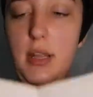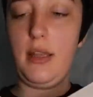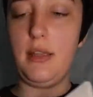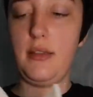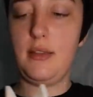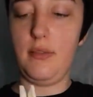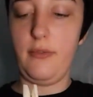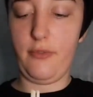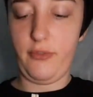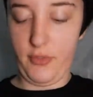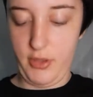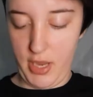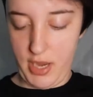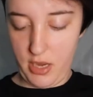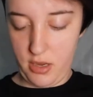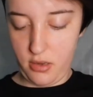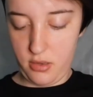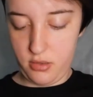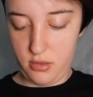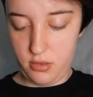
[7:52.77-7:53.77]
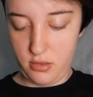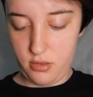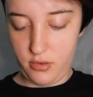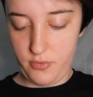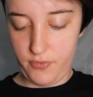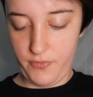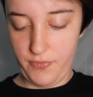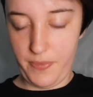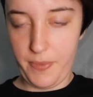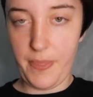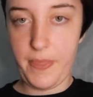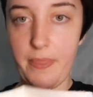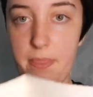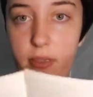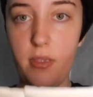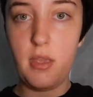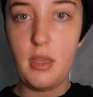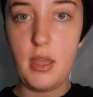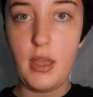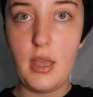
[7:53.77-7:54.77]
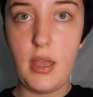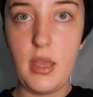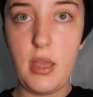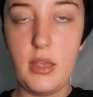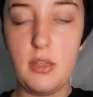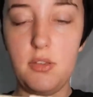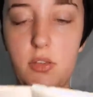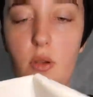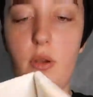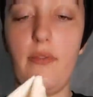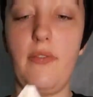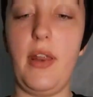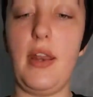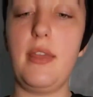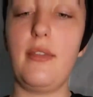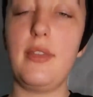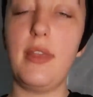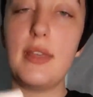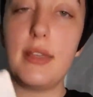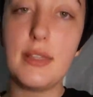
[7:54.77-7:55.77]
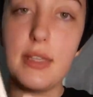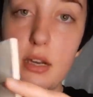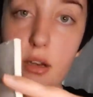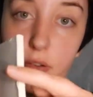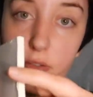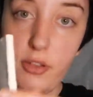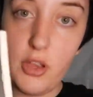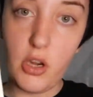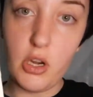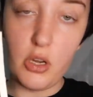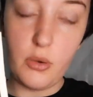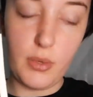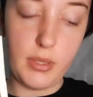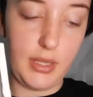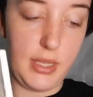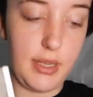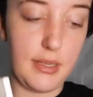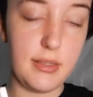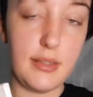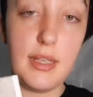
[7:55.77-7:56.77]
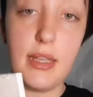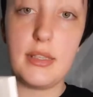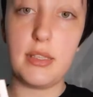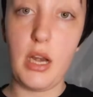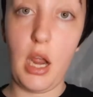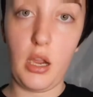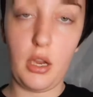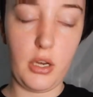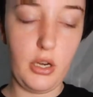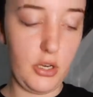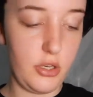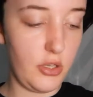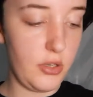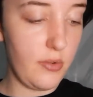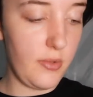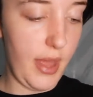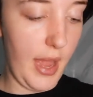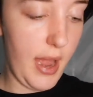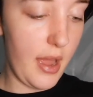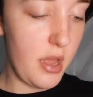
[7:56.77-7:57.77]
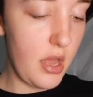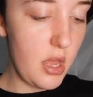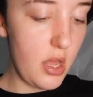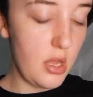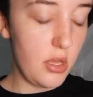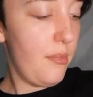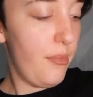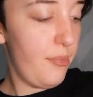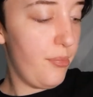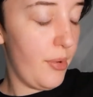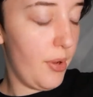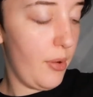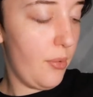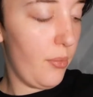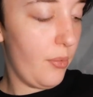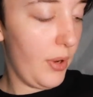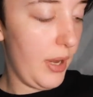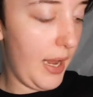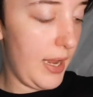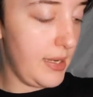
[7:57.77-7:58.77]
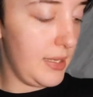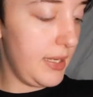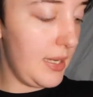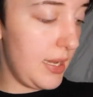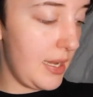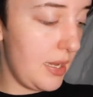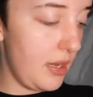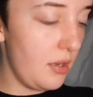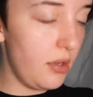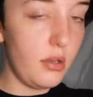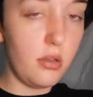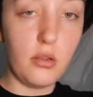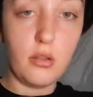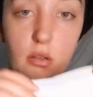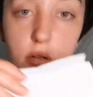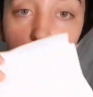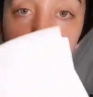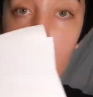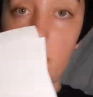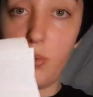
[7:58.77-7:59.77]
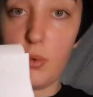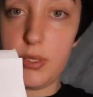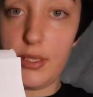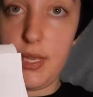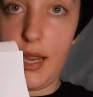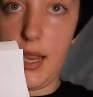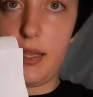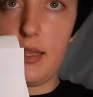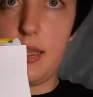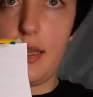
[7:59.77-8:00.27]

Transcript: nice and flat? So if anything is interfering with this, it's not going to do that. But what I did was take